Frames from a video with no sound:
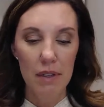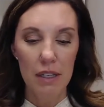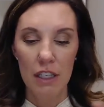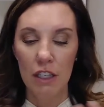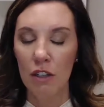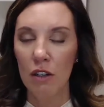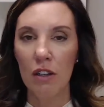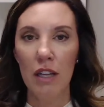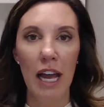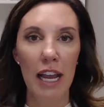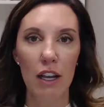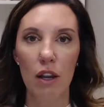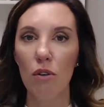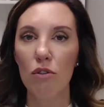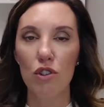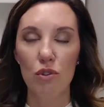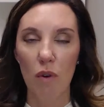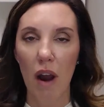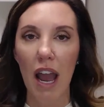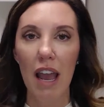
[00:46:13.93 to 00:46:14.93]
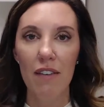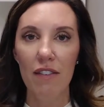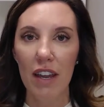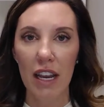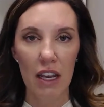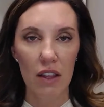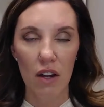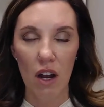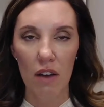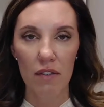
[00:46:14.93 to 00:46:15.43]
you'll like go
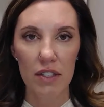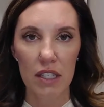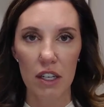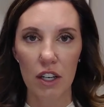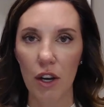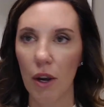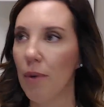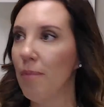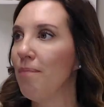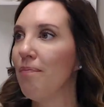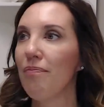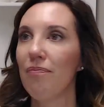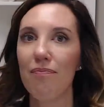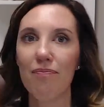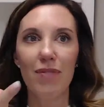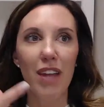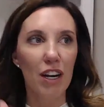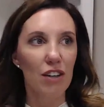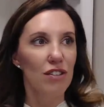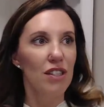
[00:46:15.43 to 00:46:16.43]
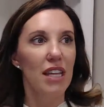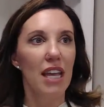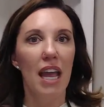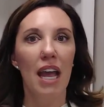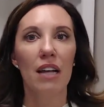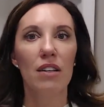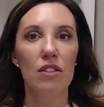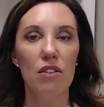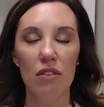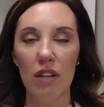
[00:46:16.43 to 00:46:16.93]
driving and all of a sudden you go, there's the
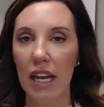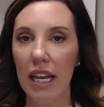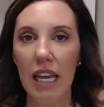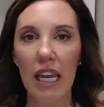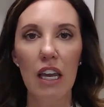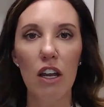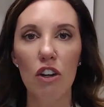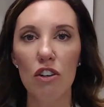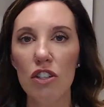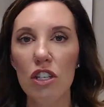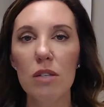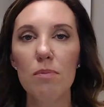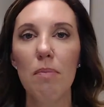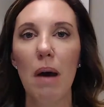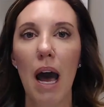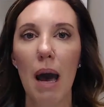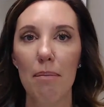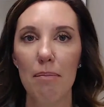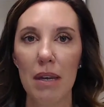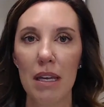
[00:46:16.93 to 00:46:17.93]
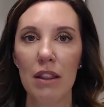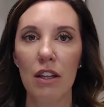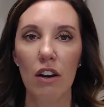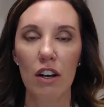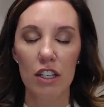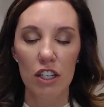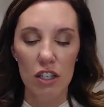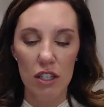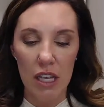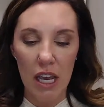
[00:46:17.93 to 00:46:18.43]
answer. Like it'll just pop in
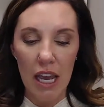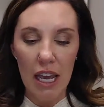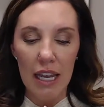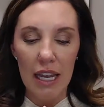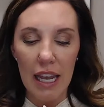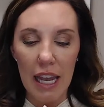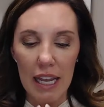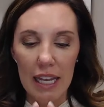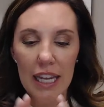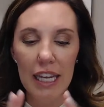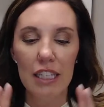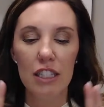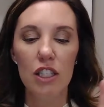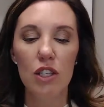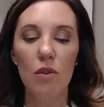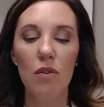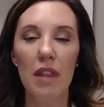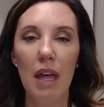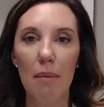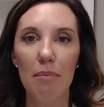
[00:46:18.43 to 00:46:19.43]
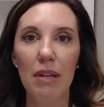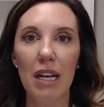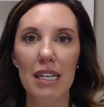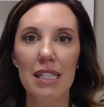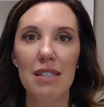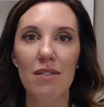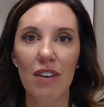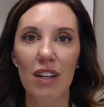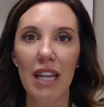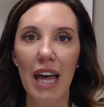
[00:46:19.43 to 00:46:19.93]
there. It gets you in that
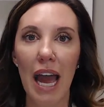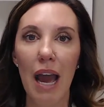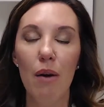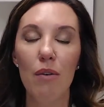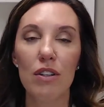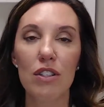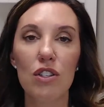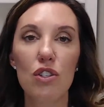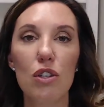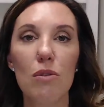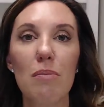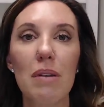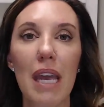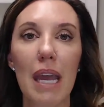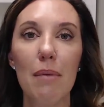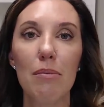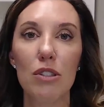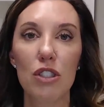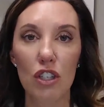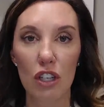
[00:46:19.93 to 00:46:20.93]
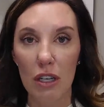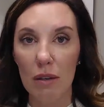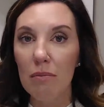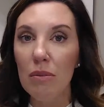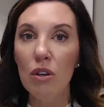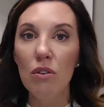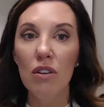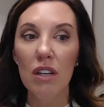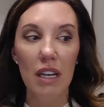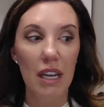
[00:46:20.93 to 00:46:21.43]
place of allowance to be able to
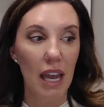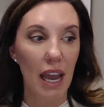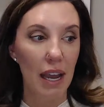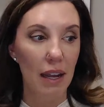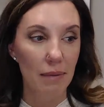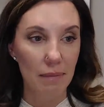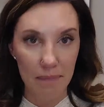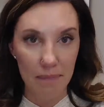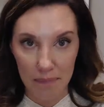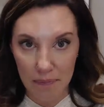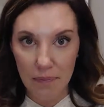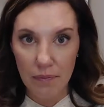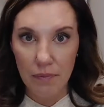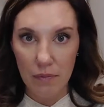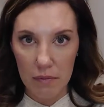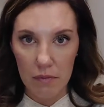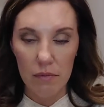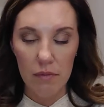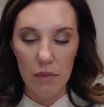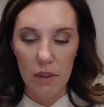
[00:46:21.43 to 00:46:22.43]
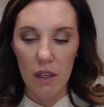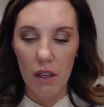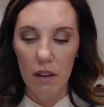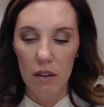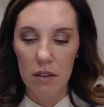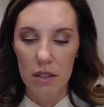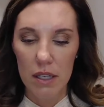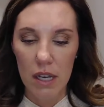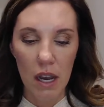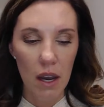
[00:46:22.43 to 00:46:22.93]
communicate.
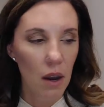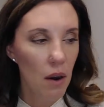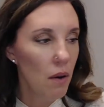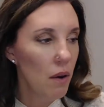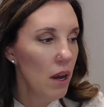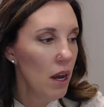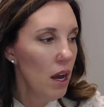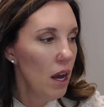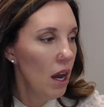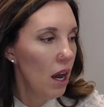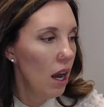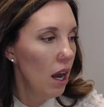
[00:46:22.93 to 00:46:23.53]
So,